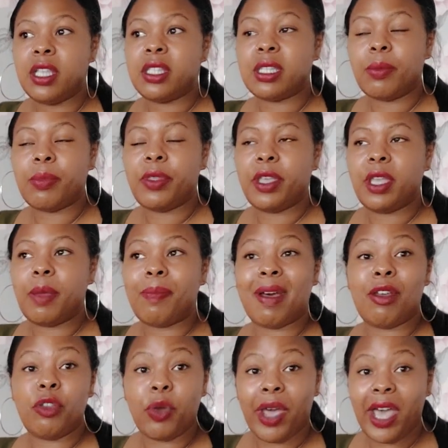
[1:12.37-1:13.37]
something
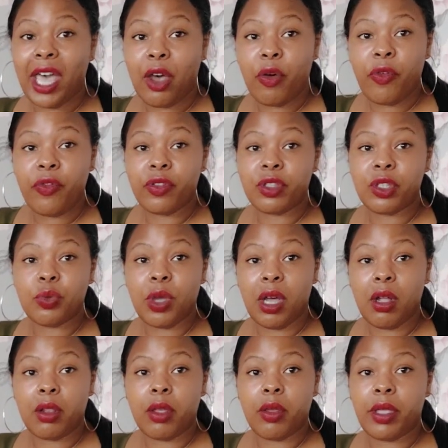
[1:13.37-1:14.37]
about your health as
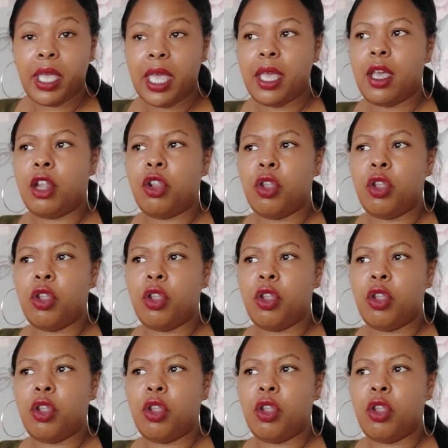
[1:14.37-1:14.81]
well, okay?